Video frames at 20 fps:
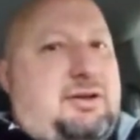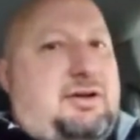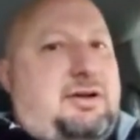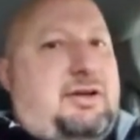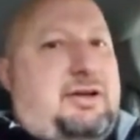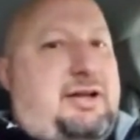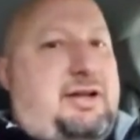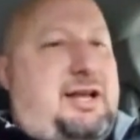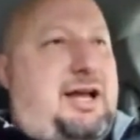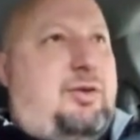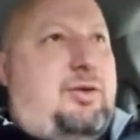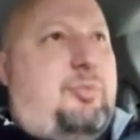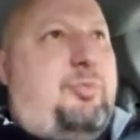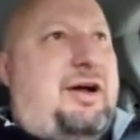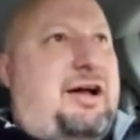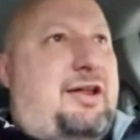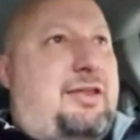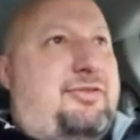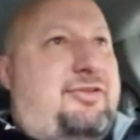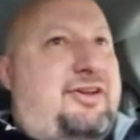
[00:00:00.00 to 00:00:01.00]
And how
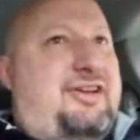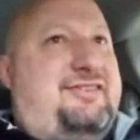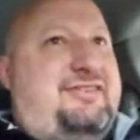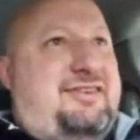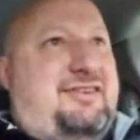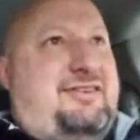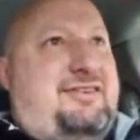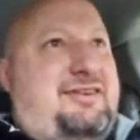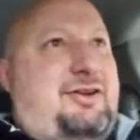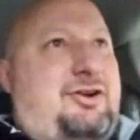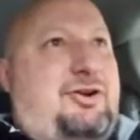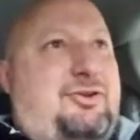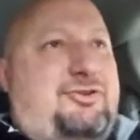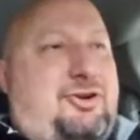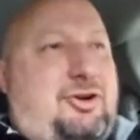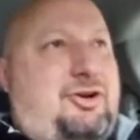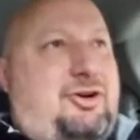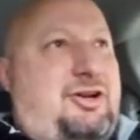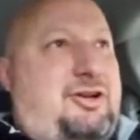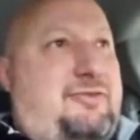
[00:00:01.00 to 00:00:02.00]
about this as an
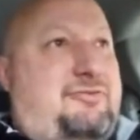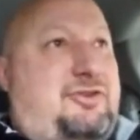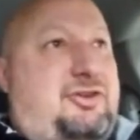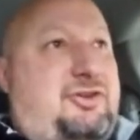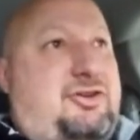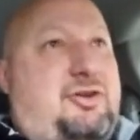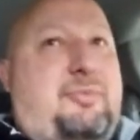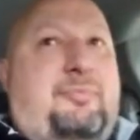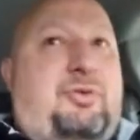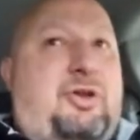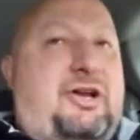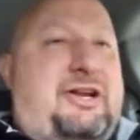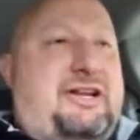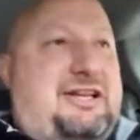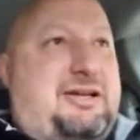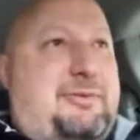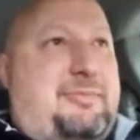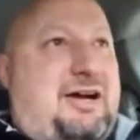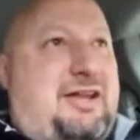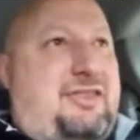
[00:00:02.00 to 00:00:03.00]
alternative to complaining
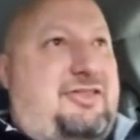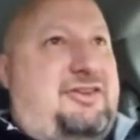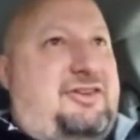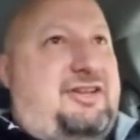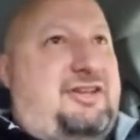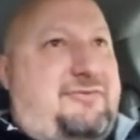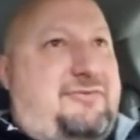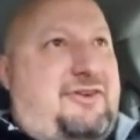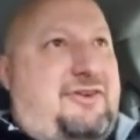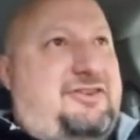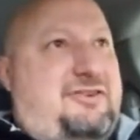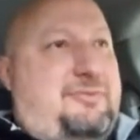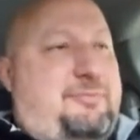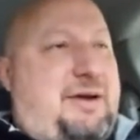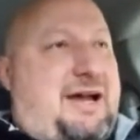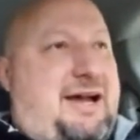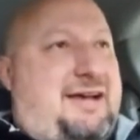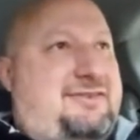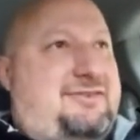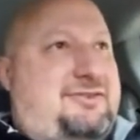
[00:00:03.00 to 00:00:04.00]
about the defensive
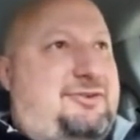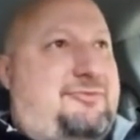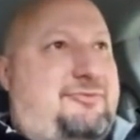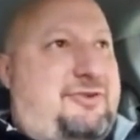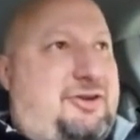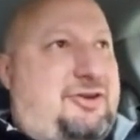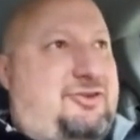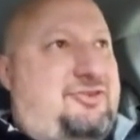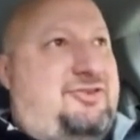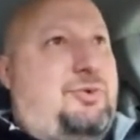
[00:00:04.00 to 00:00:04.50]
pass interference